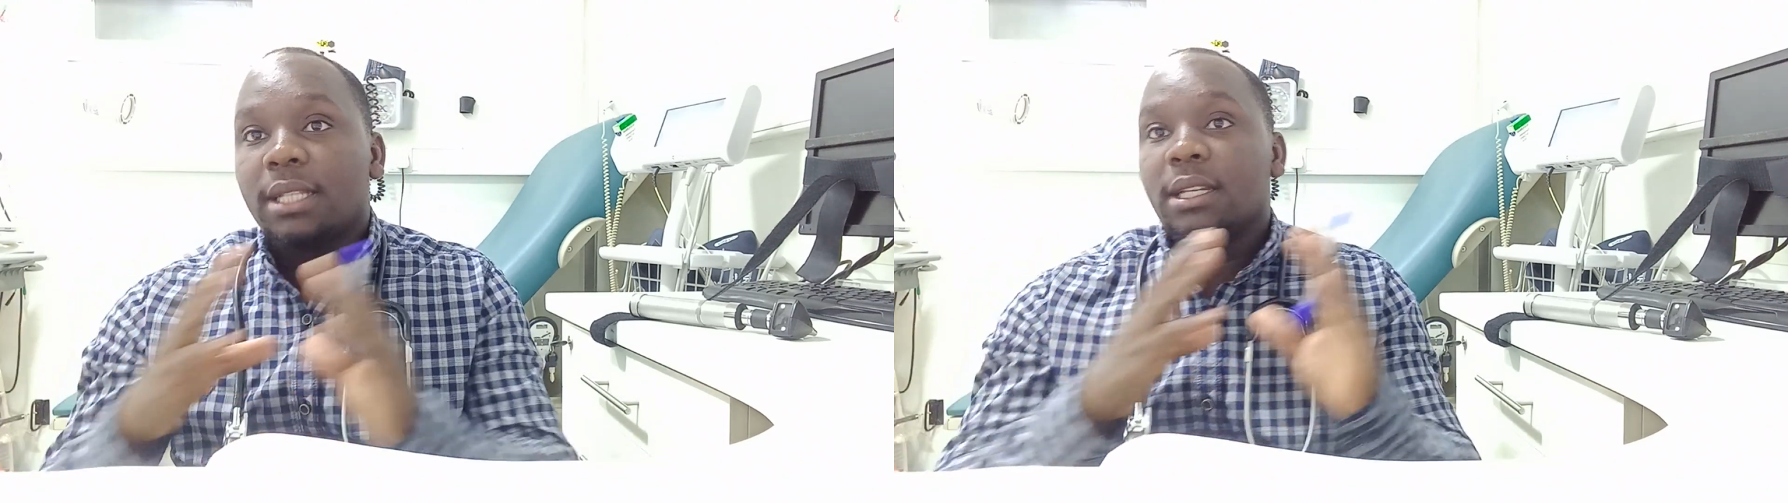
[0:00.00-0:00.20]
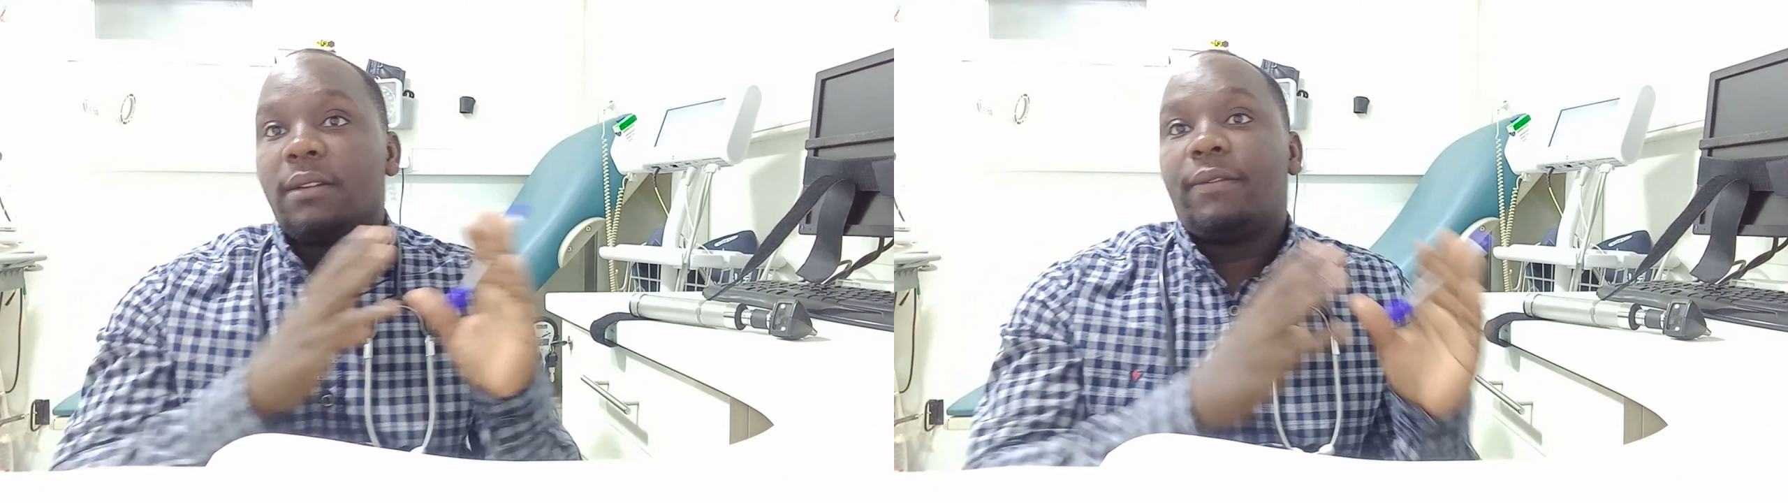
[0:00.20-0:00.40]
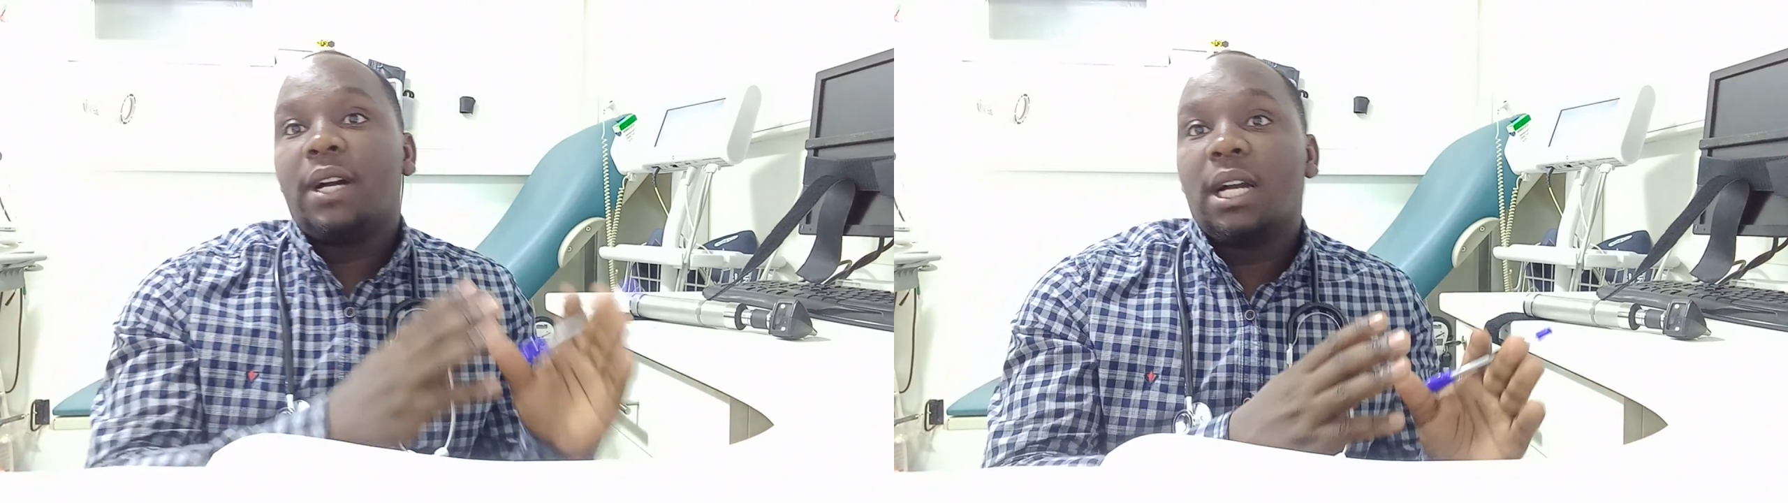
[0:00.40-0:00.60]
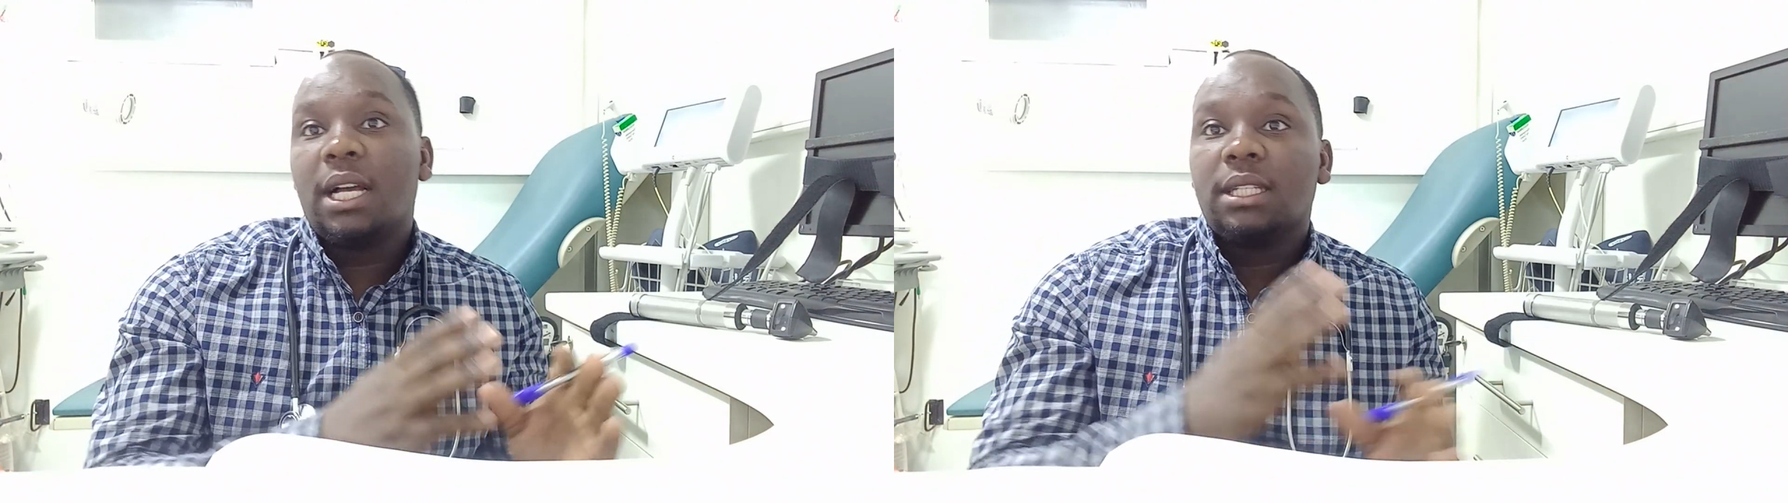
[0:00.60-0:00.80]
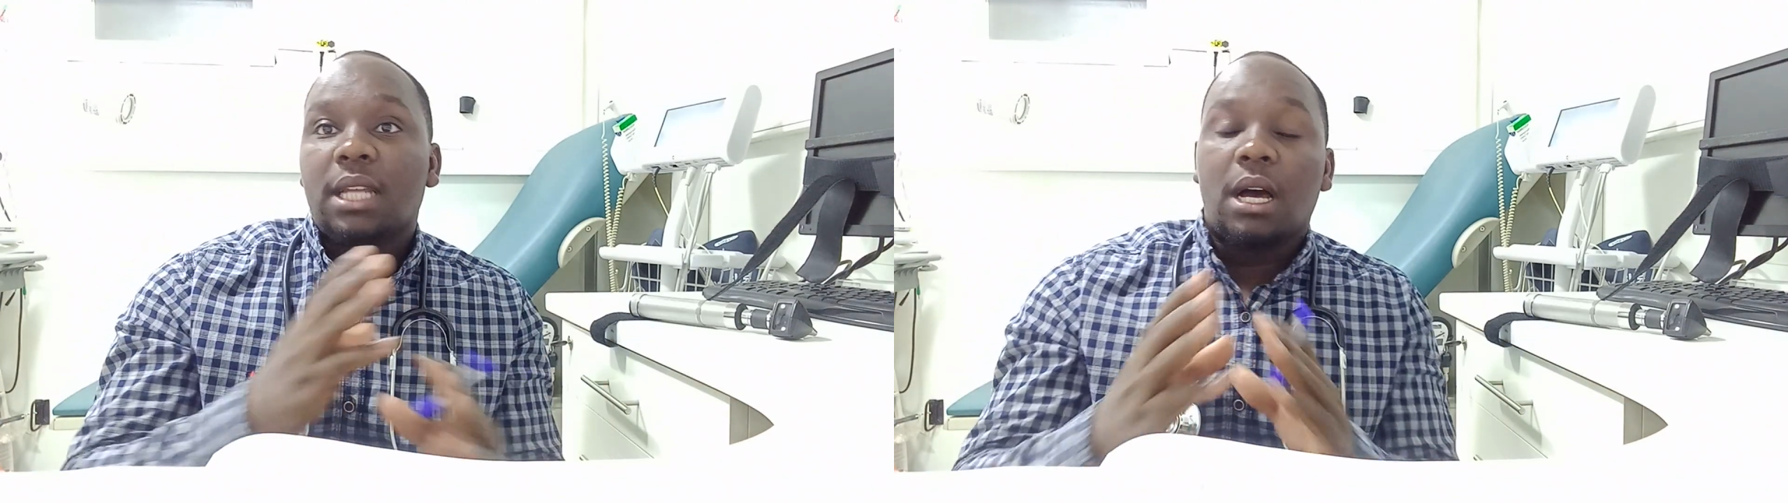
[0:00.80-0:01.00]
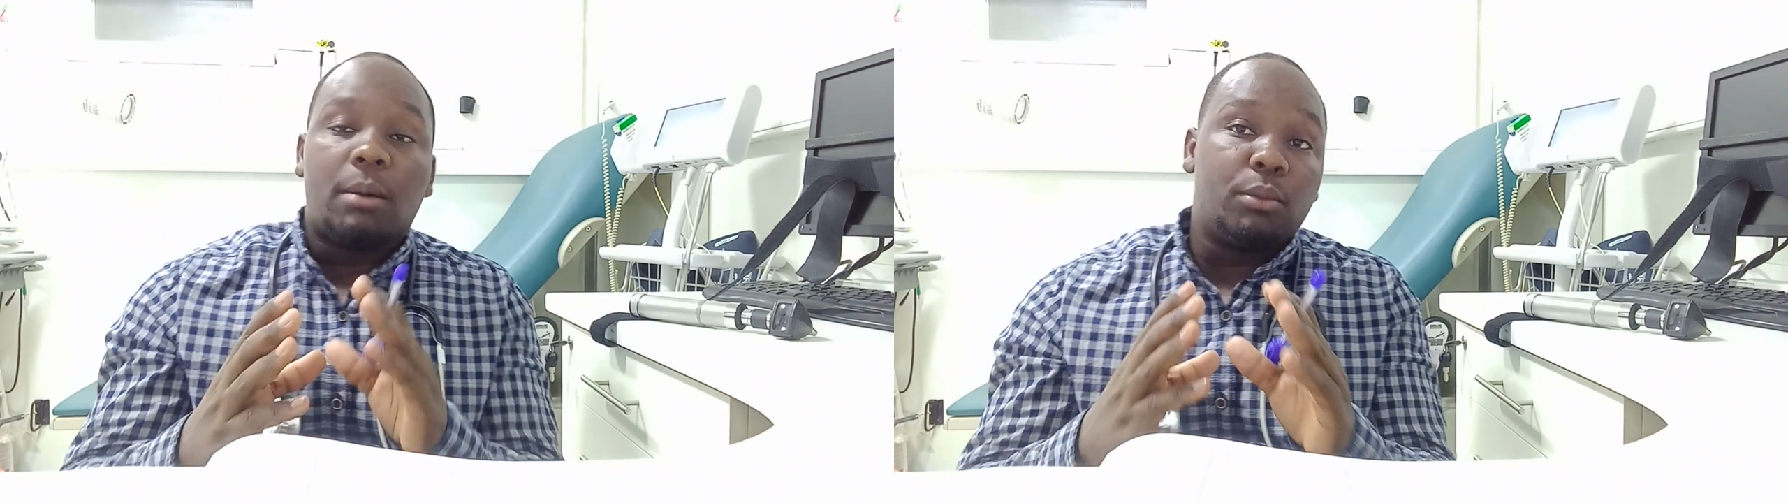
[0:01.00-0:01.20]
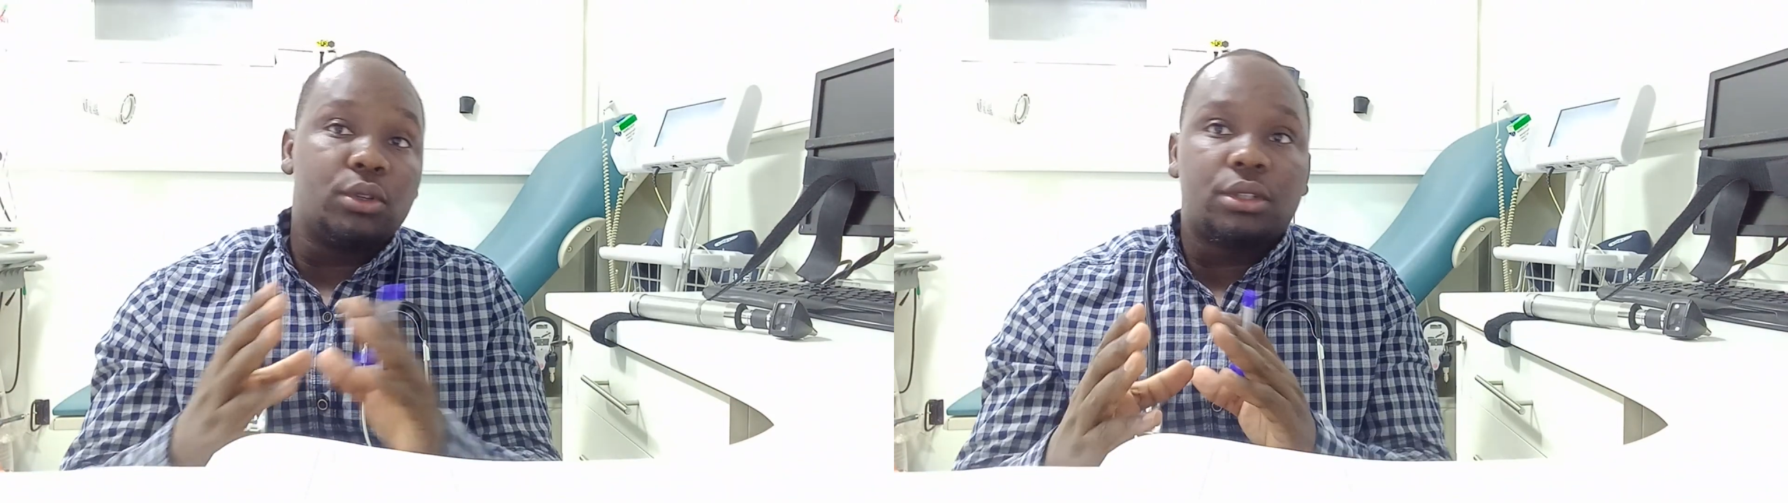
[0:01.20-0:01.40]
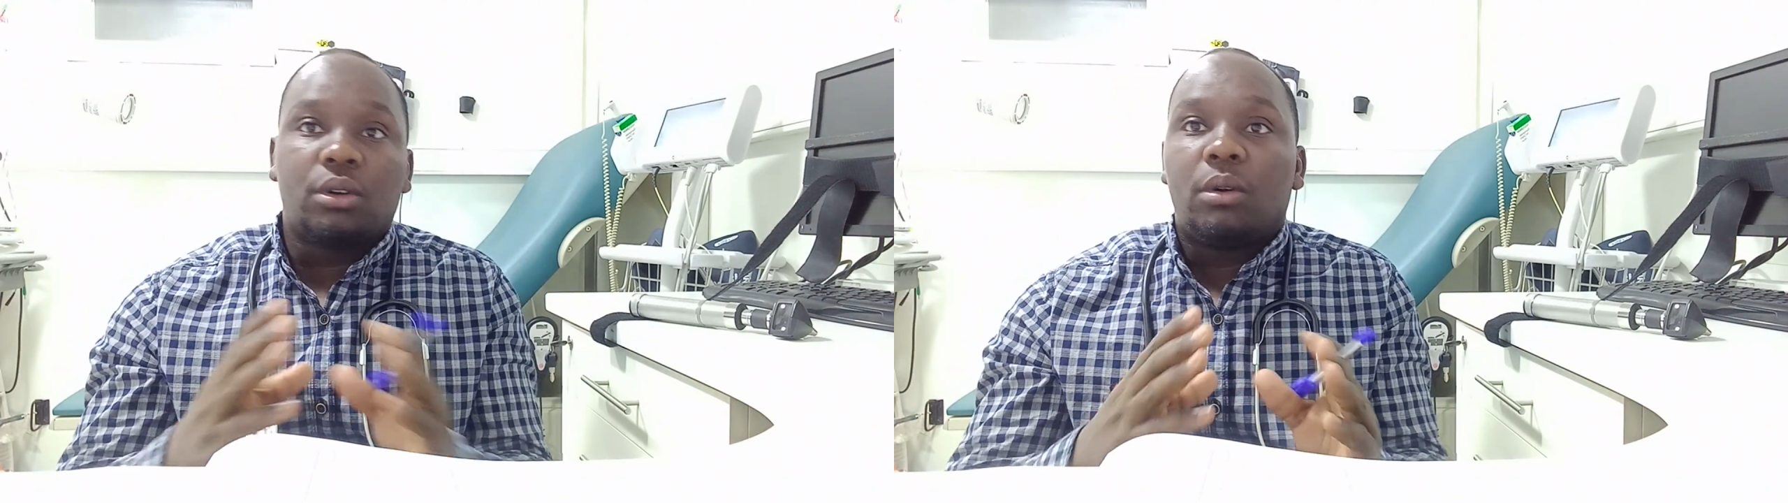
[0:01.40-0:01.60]
and fungus are
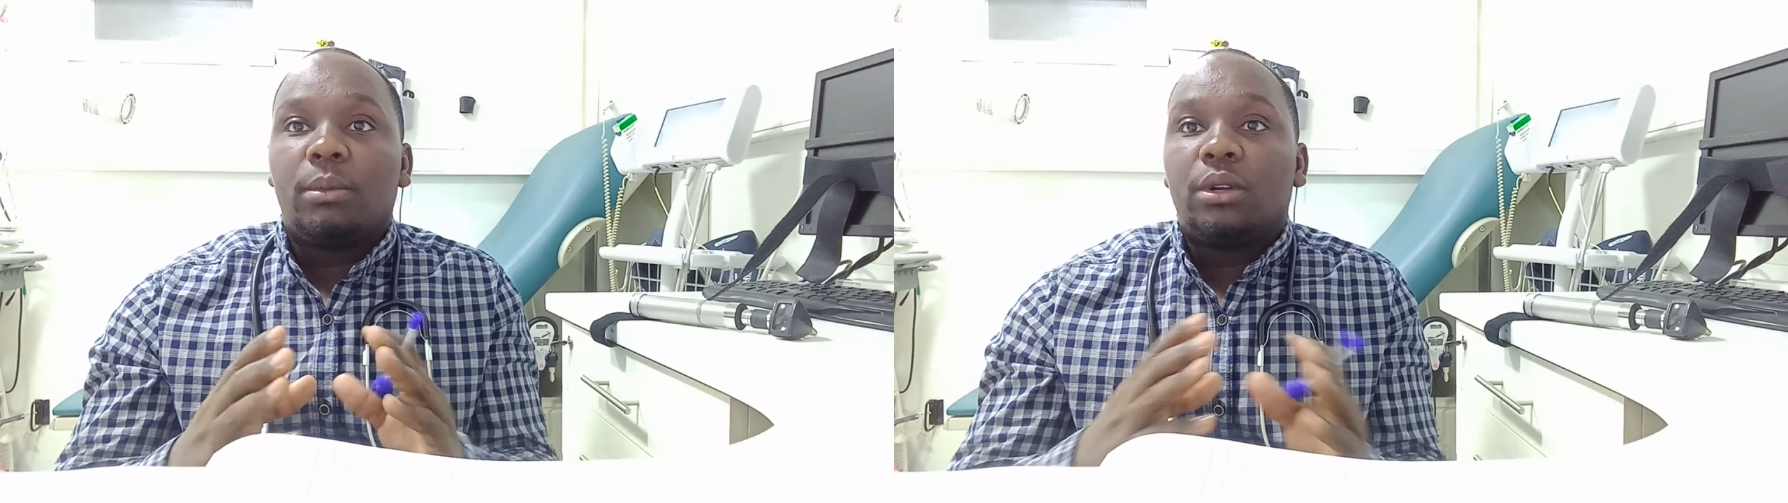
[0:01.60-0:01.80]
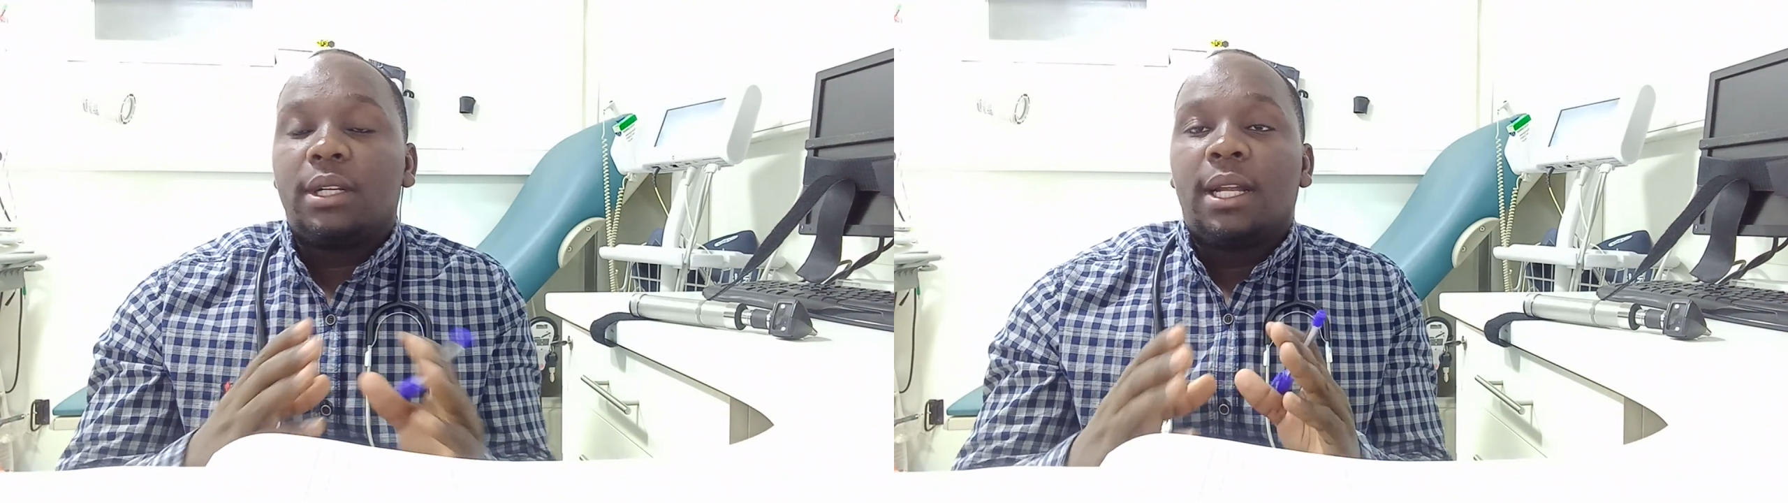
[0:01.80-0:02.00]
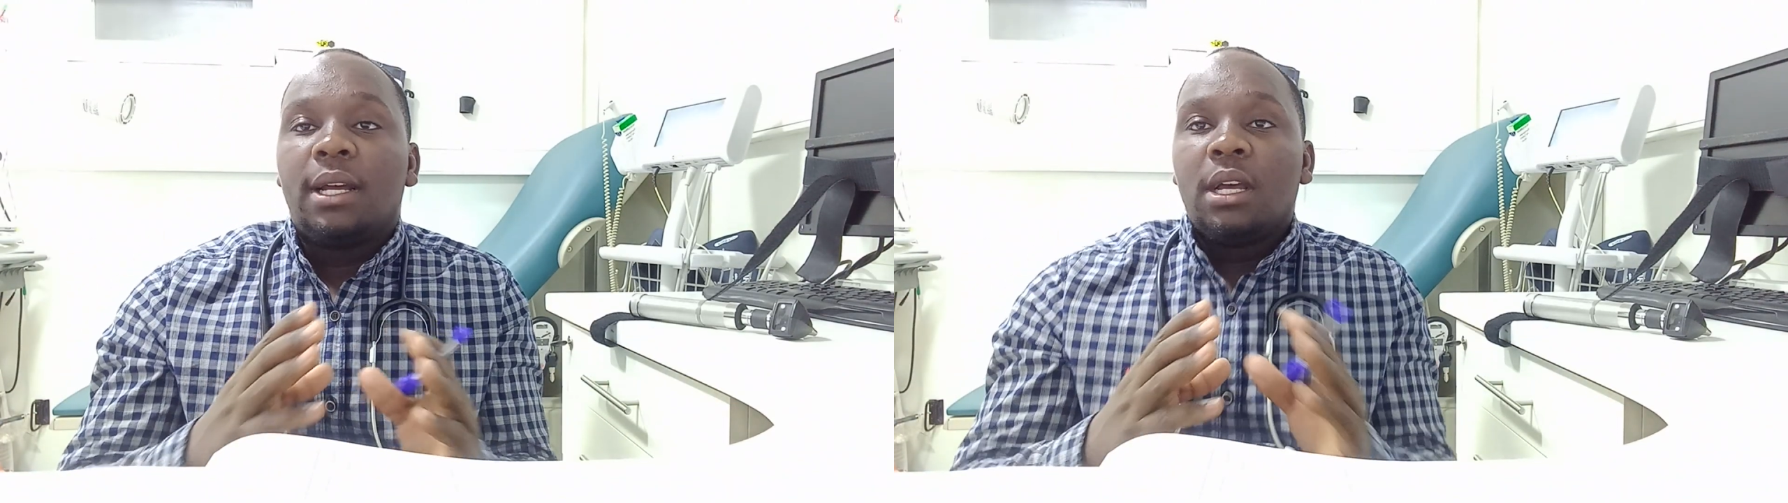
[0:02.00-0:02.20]
most common